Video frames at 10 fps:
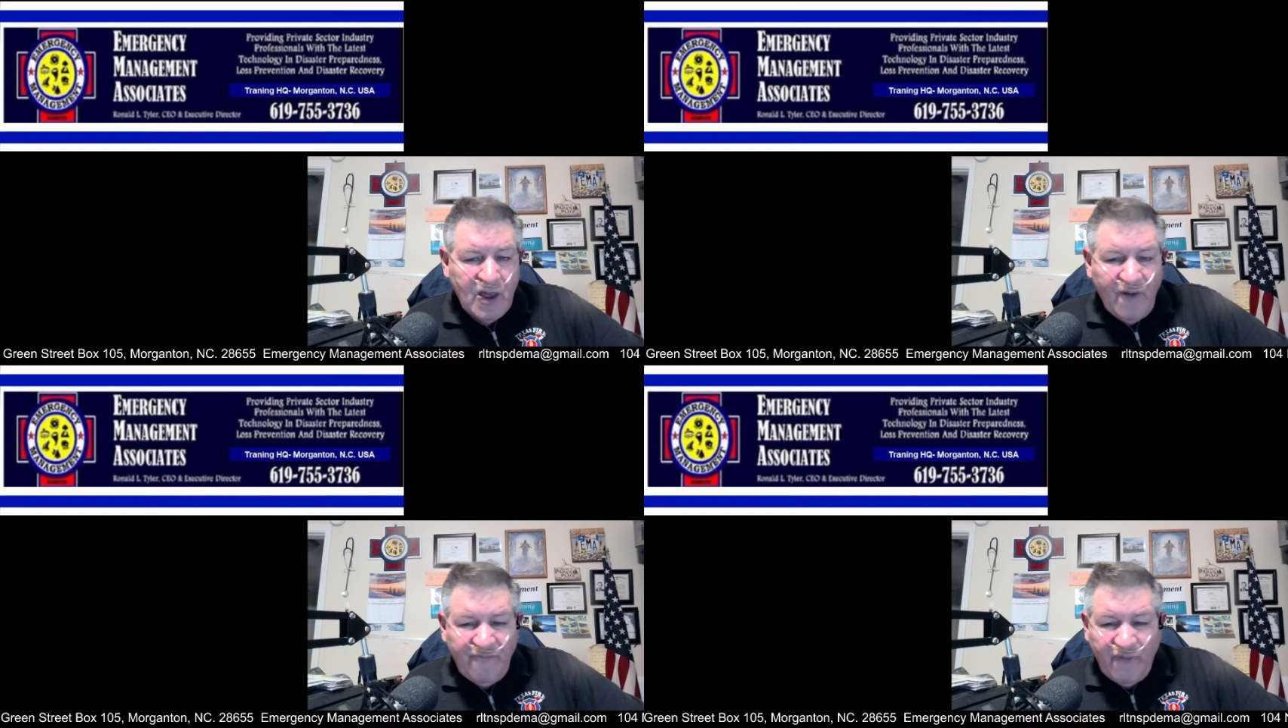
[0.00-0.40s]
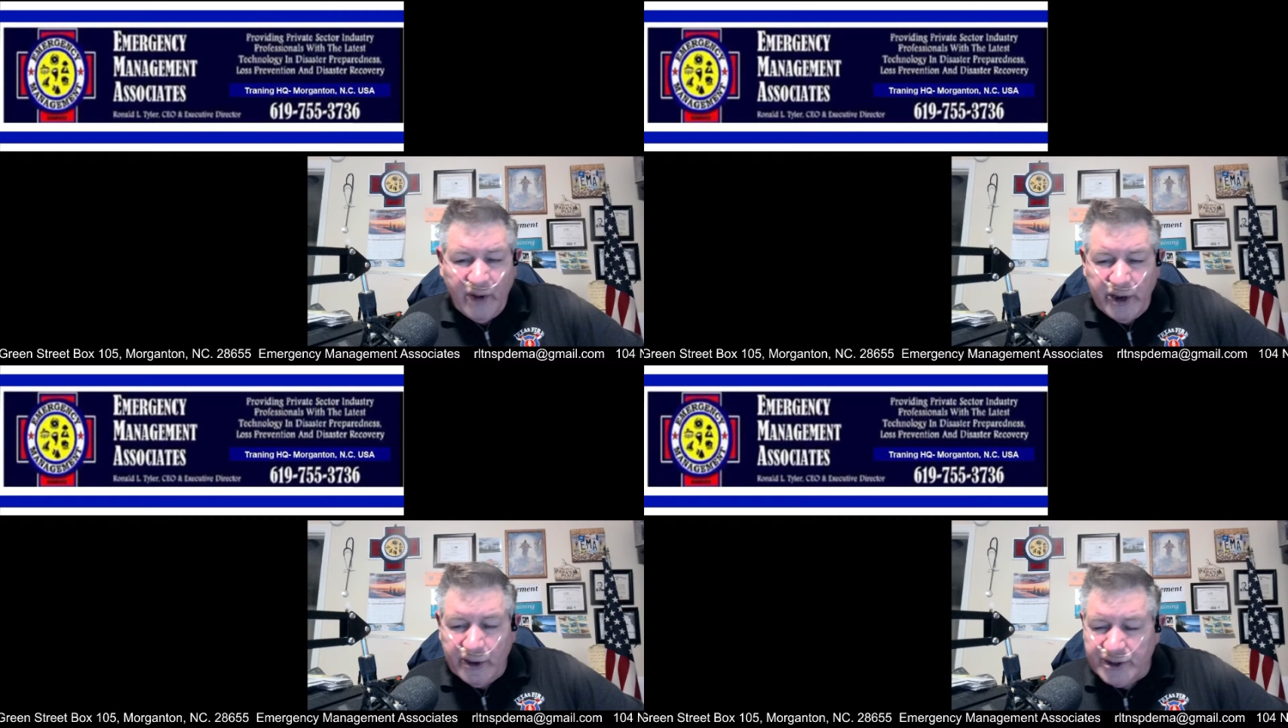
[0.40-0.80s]
4
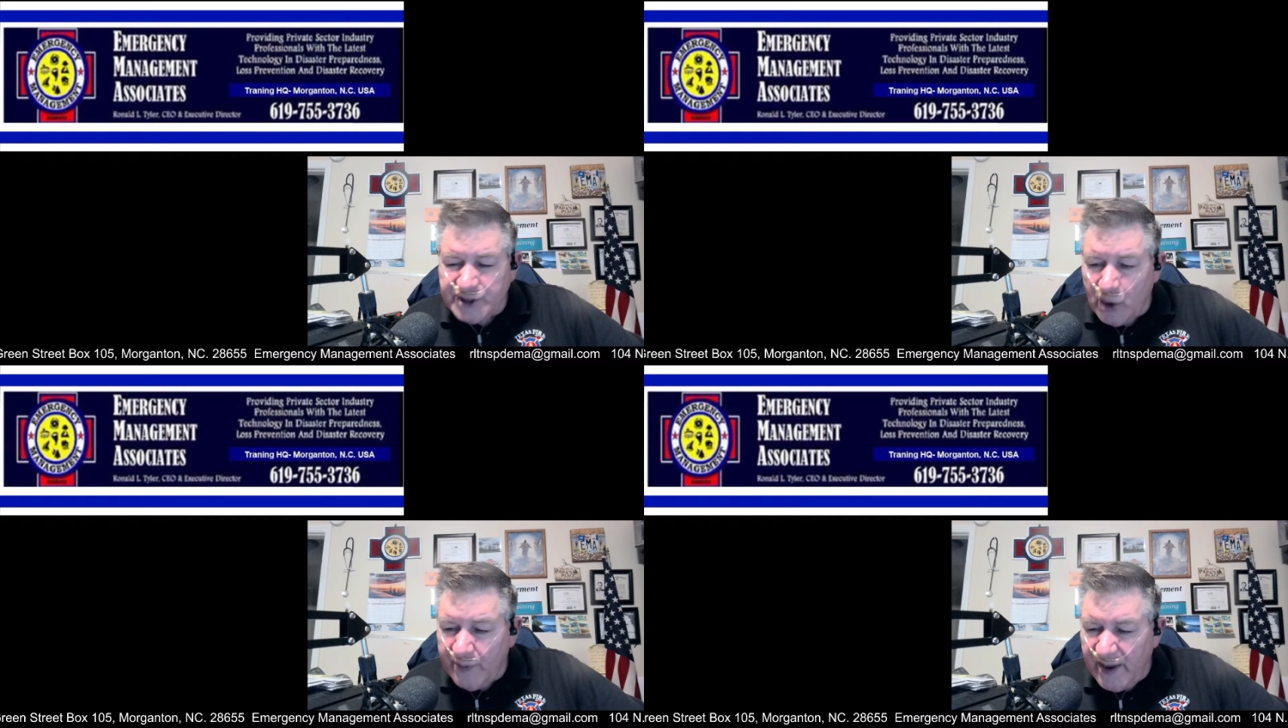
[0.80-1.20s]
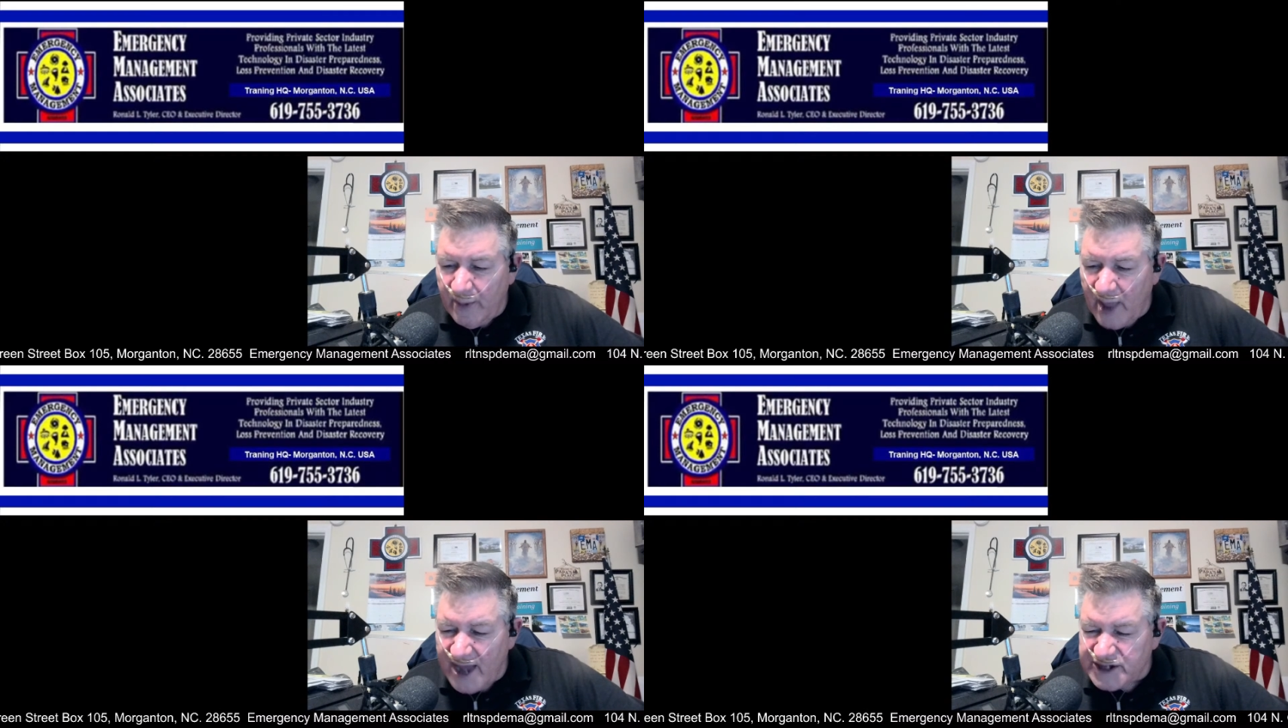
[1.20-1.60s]
years ago, people
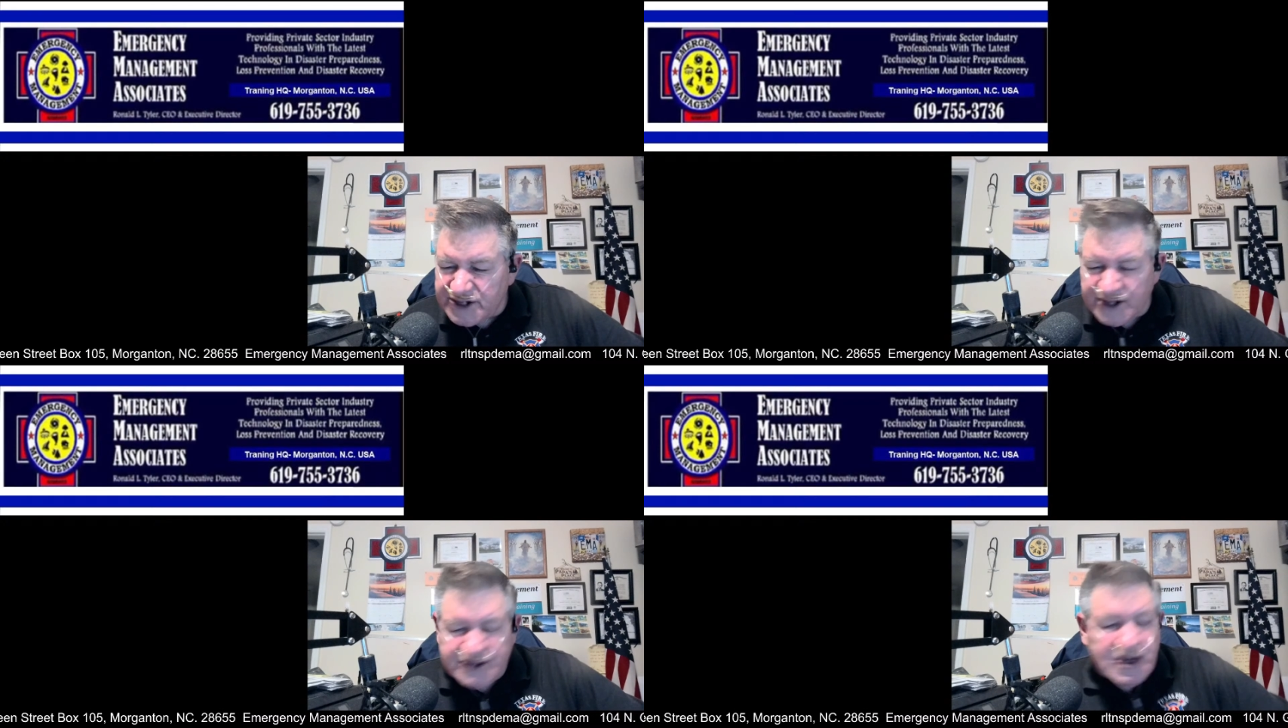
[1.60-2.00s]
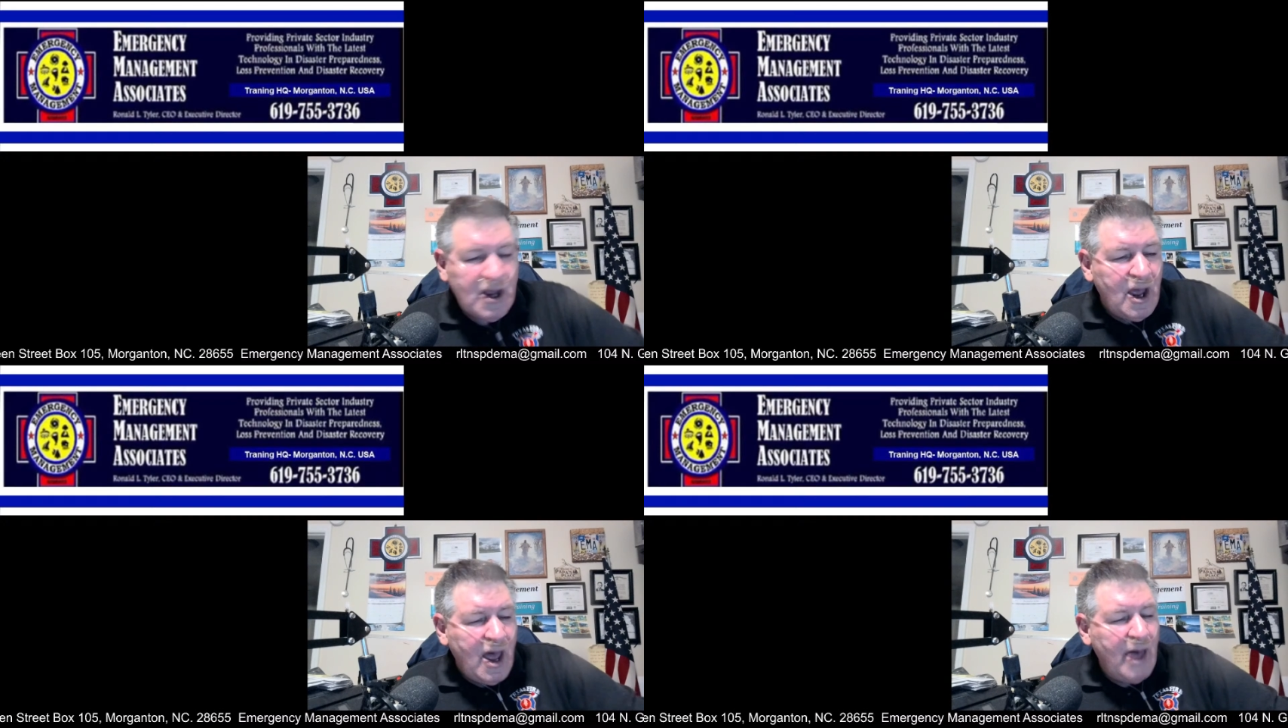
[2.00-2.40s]
asked us
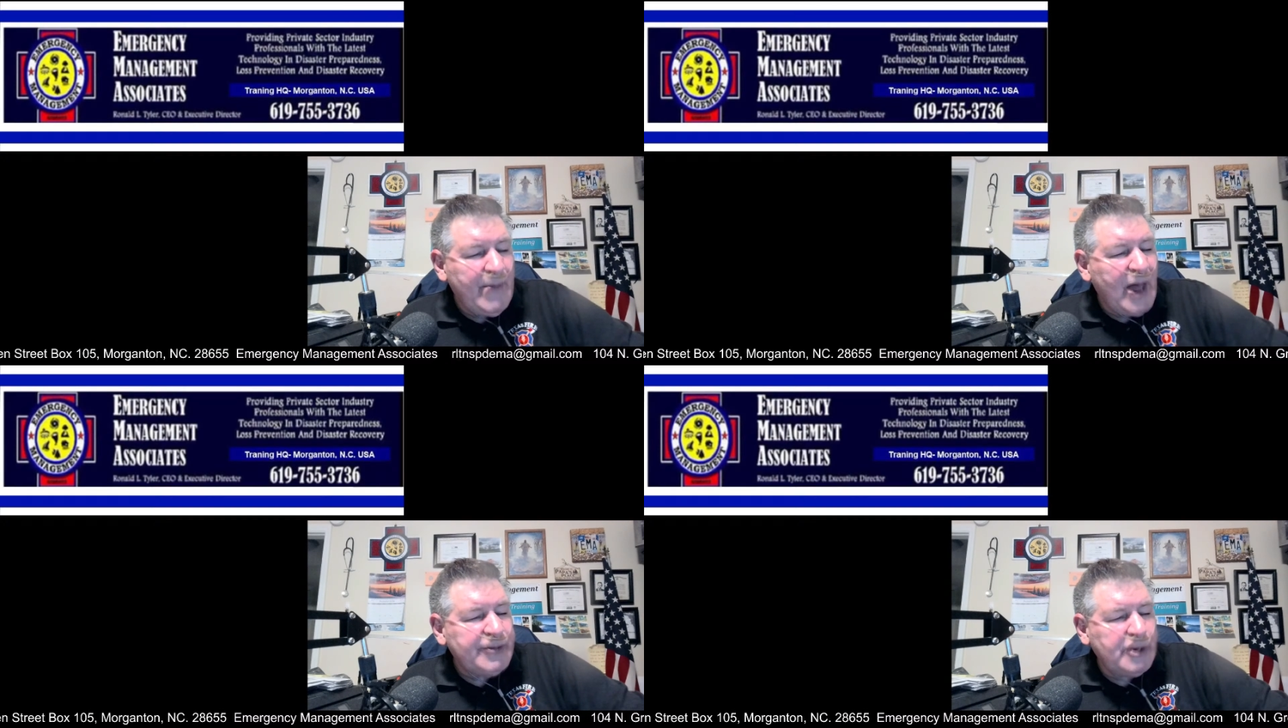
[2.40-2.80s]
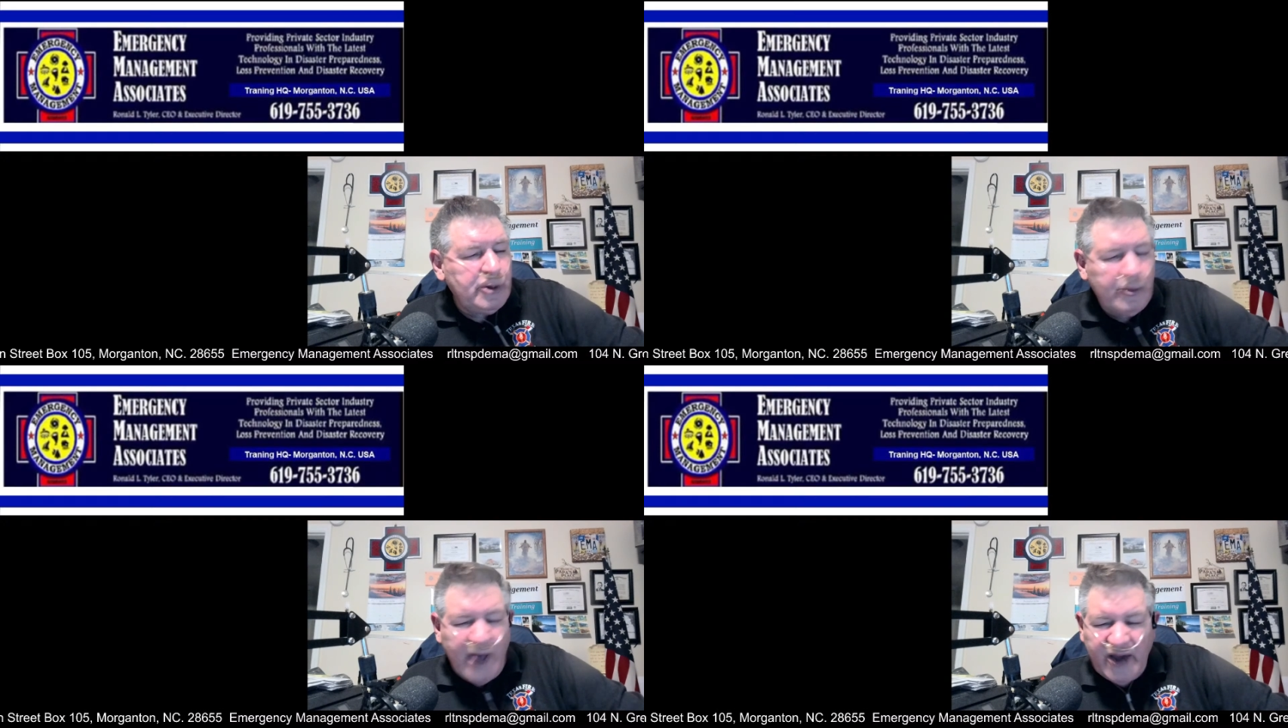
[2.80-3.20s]
about the
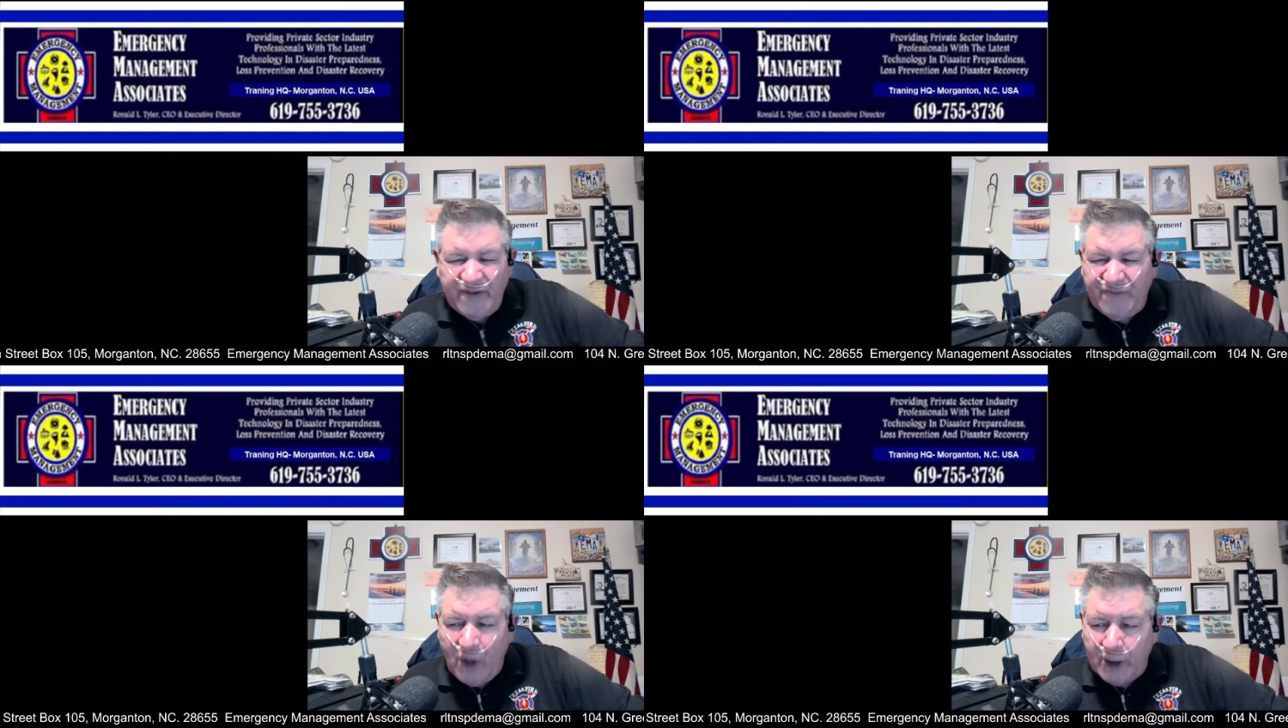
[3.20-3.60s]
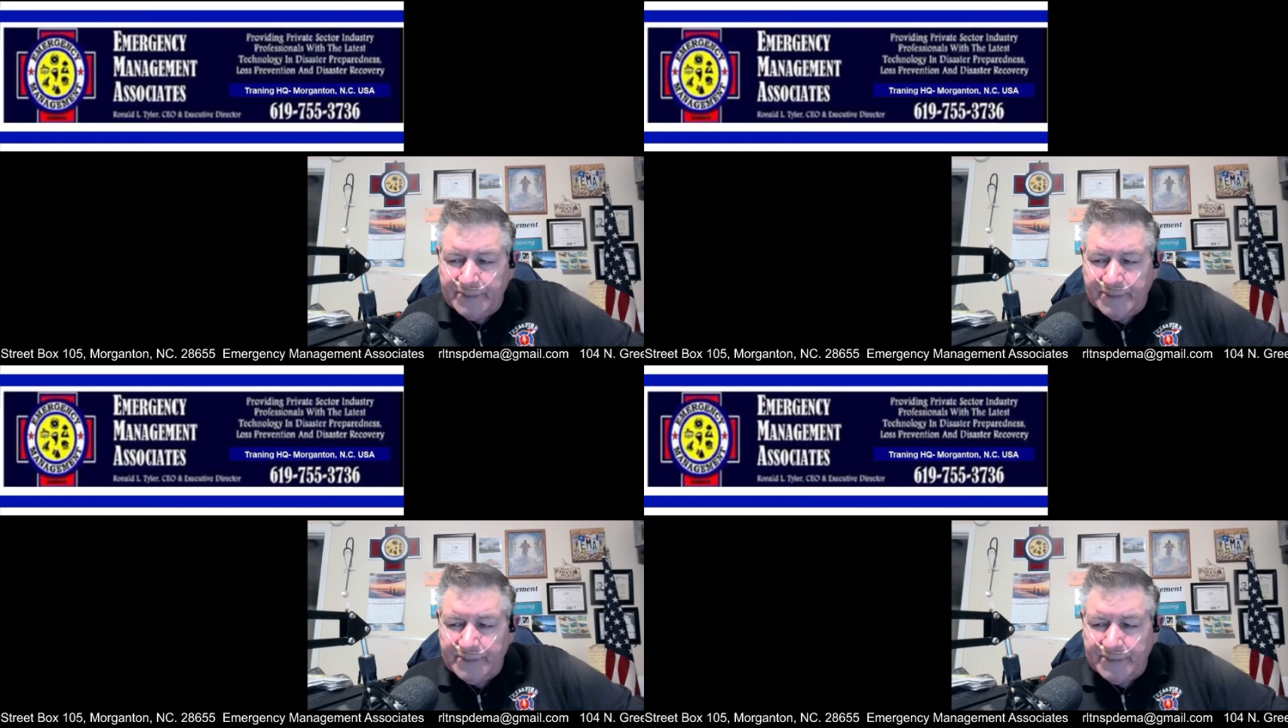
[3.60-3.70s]
Pneumatic Fault.